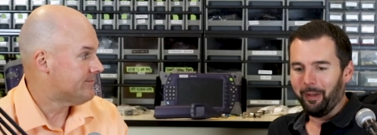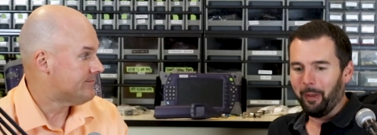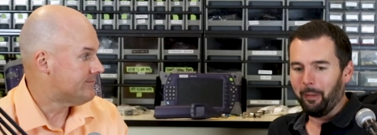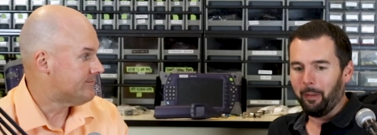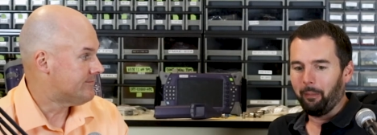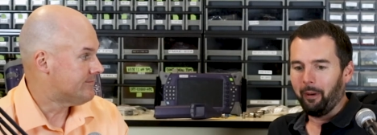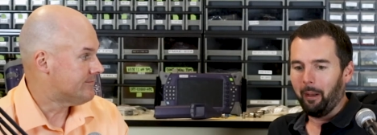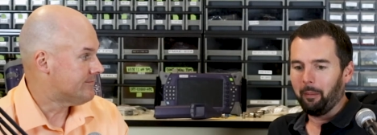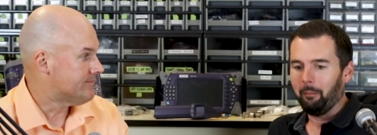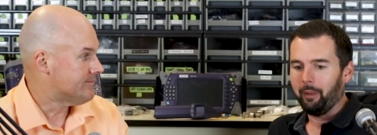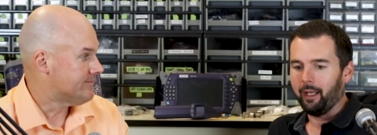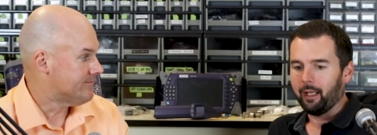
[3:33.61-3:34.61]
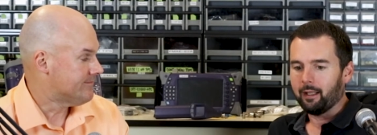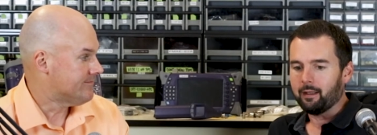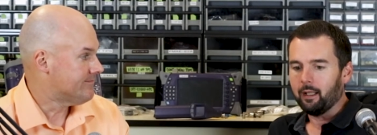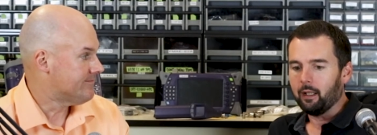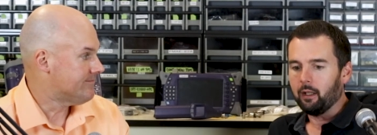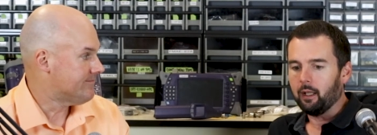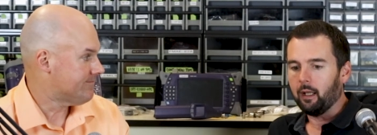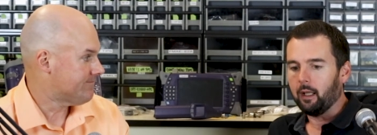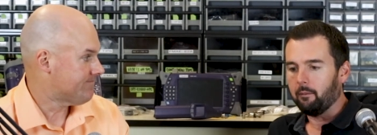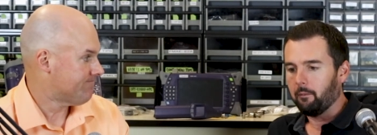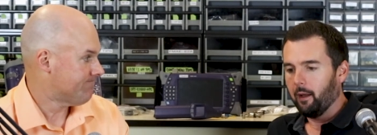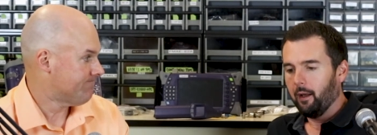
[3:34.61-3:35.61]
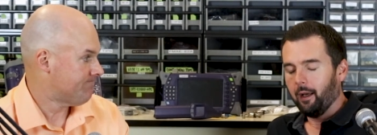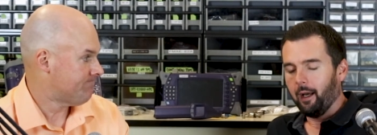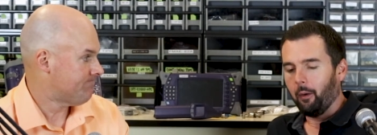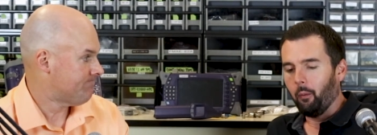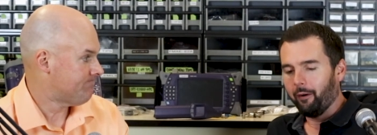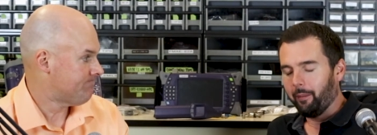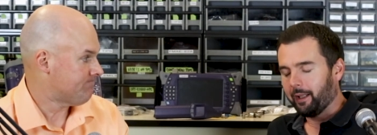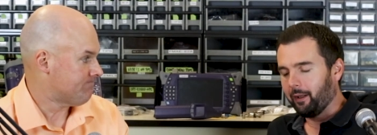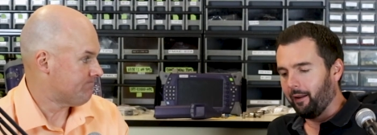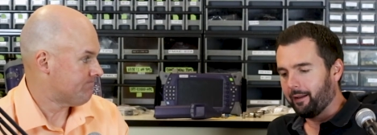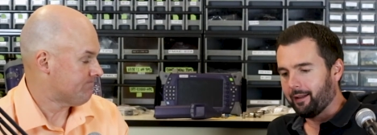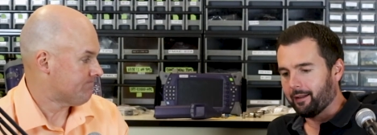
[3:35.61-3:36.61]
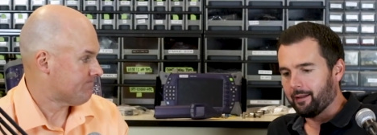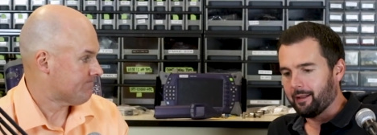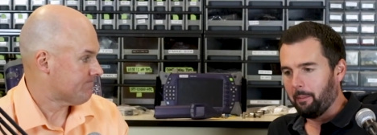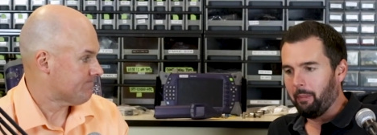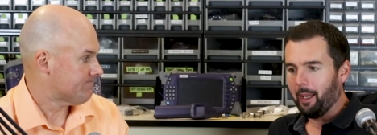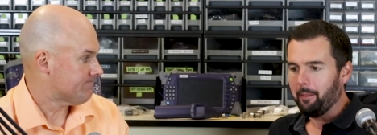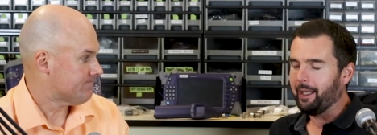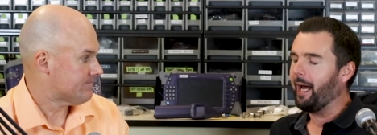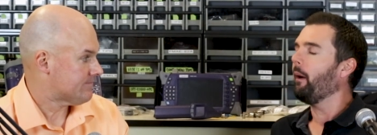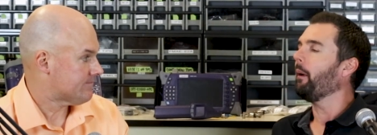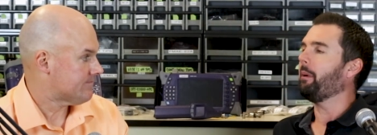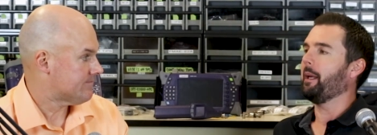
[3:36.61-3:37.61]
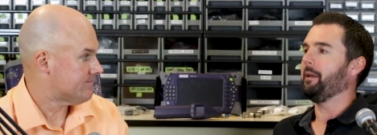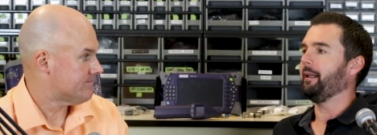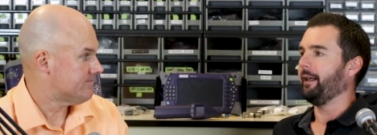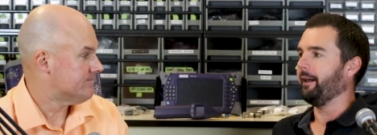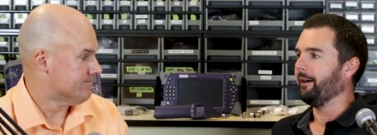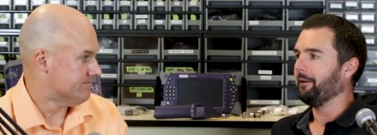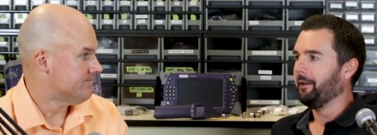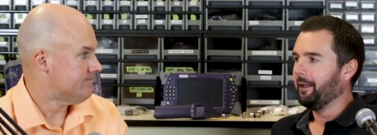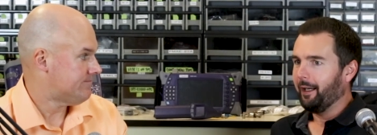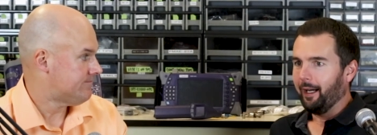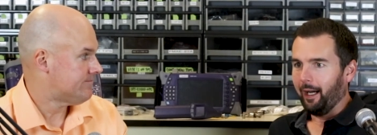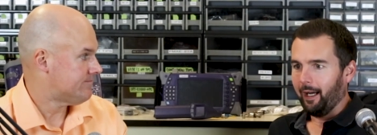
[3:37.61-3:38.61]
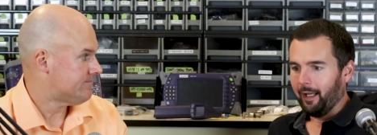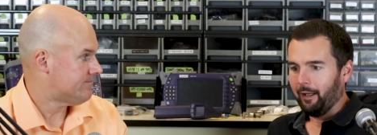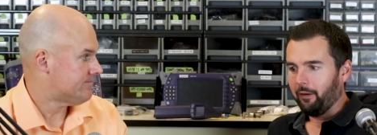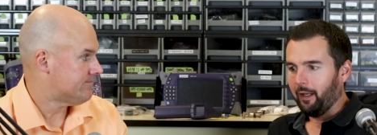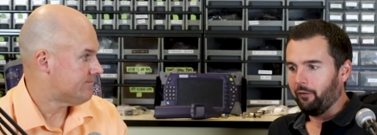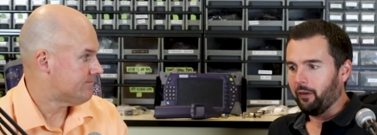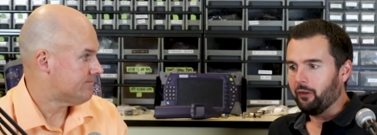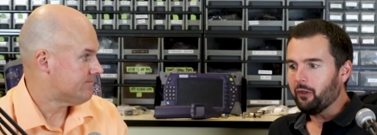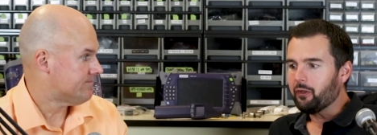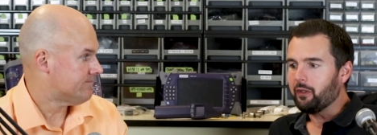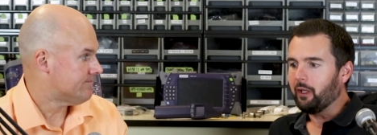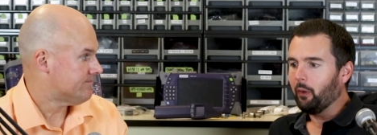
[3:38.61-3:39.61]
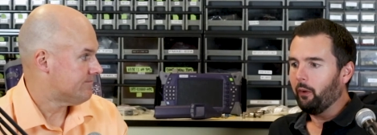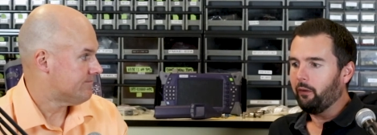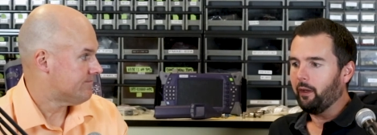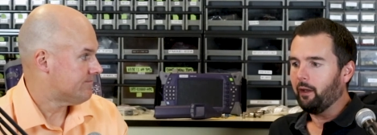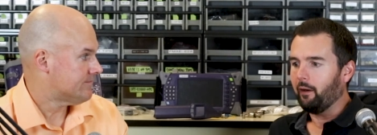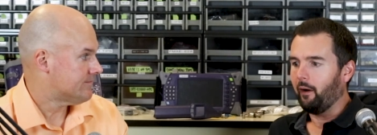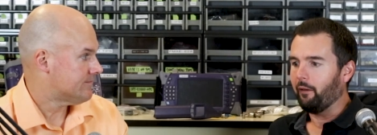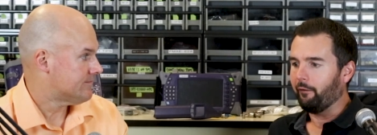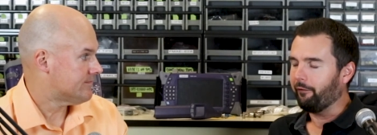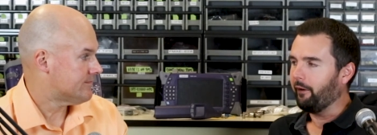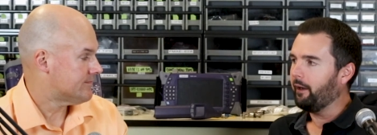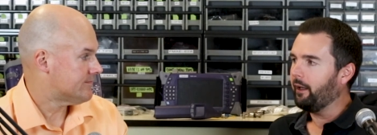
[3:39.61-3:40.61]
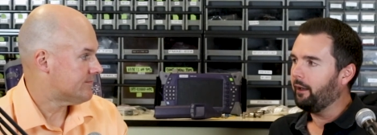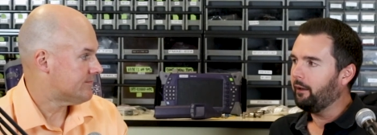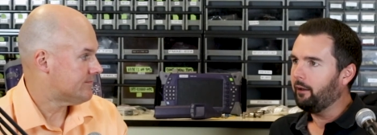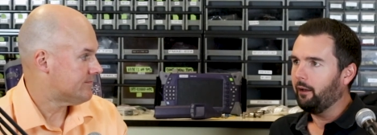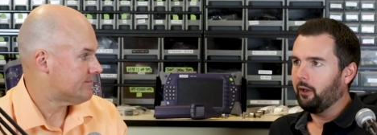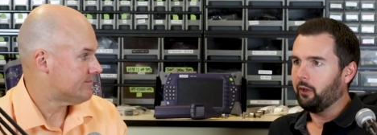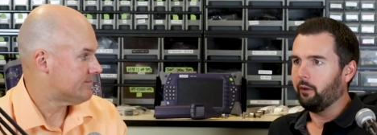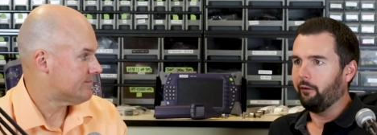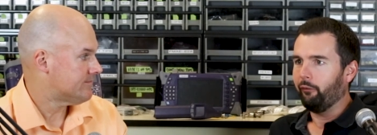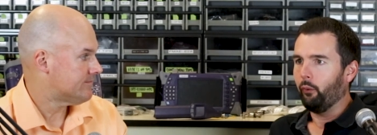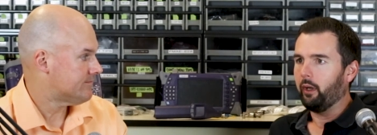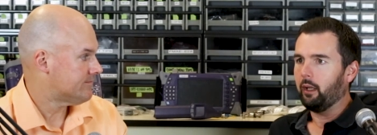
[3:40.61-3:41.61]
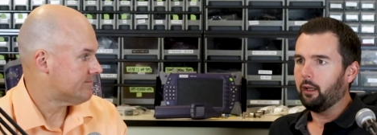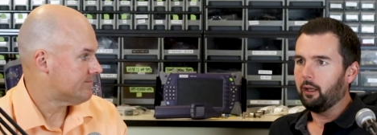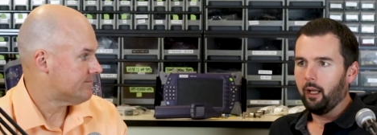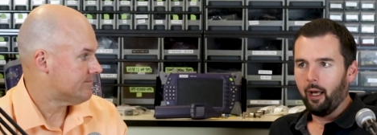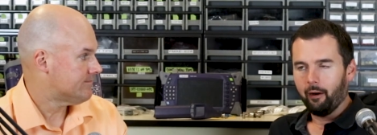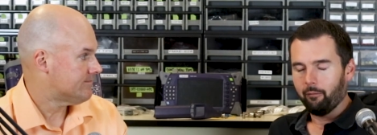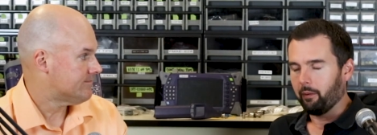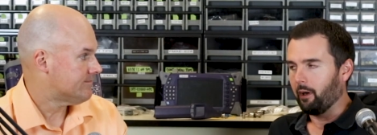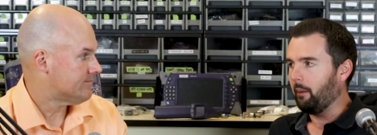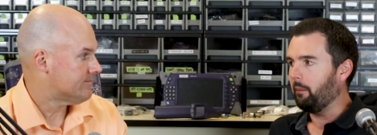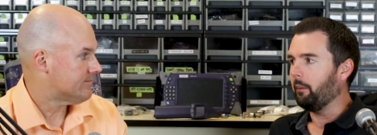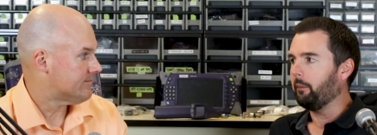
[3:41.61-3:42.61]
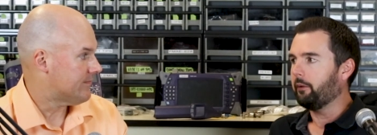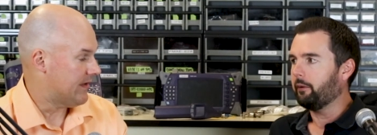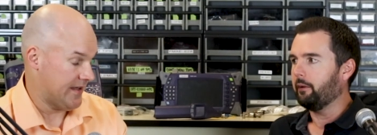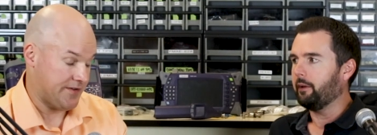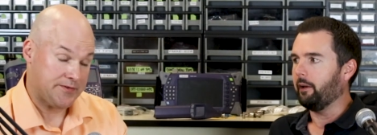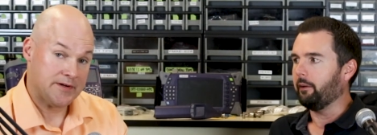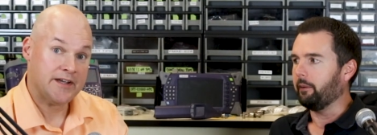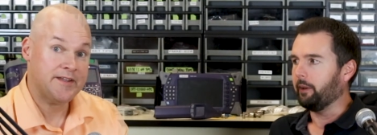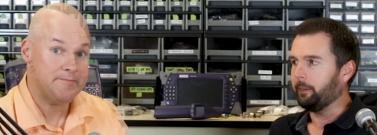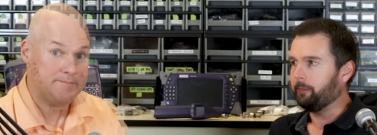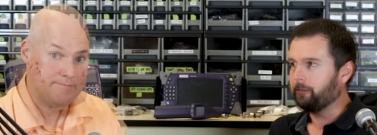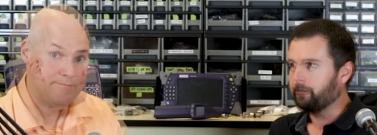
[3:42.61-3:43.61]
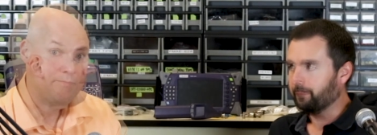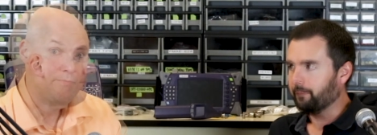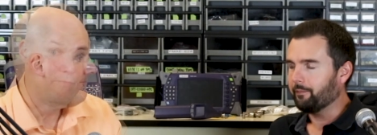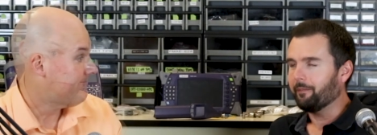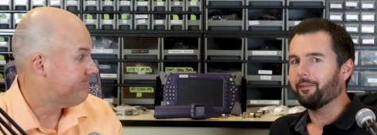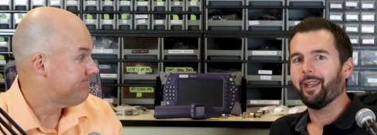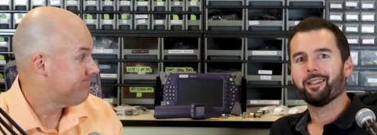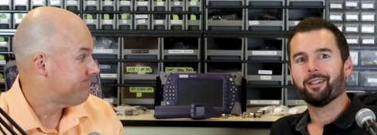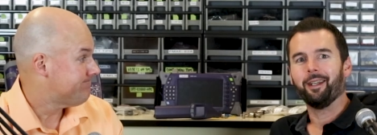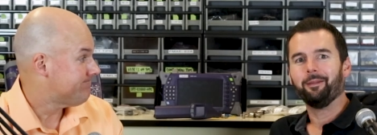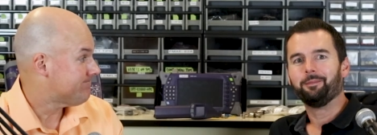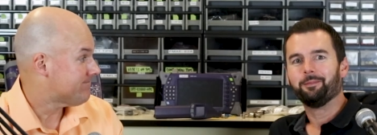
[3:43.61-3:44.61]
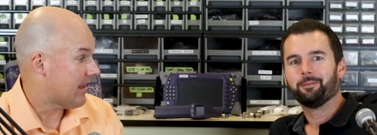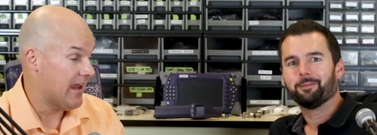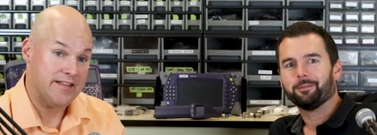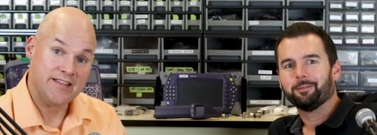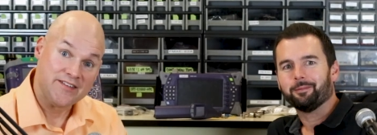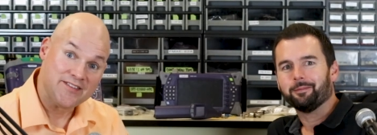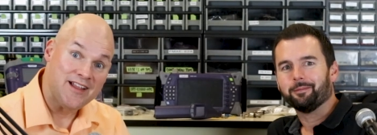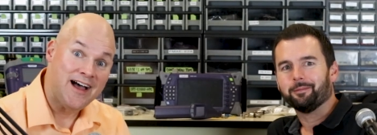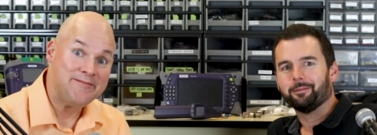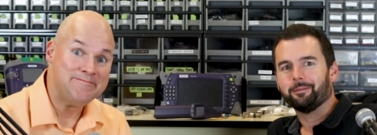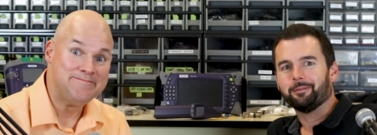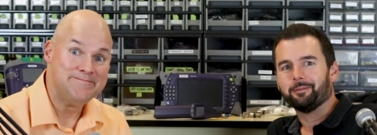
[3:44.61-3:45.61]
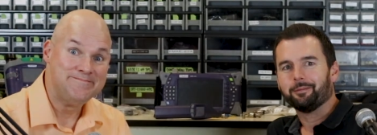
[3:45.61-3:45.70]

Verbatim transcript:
Speaker 1: the the problem being is, it, uh, one of my colleagues likes to say, "Pay me now or pay me later." Mm-hmm. Uh, if, if you just deal with it on the front end, you avoid a lot of problems. That's right. Thanks again. Hey, thanks
Speaker 2: a lot.